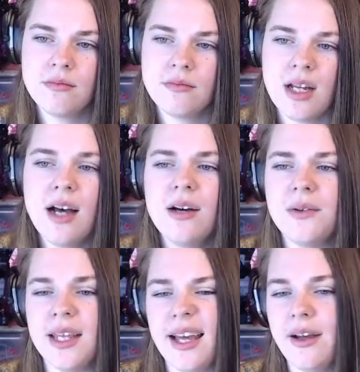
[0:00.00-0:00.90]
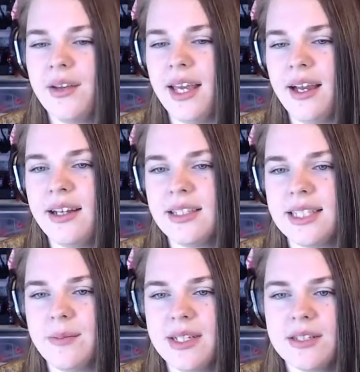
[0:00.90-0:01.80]
Oh yeah, okay, I
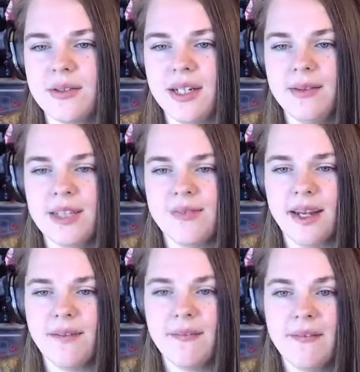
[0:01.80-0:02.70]
understand why it's 3. That's fine.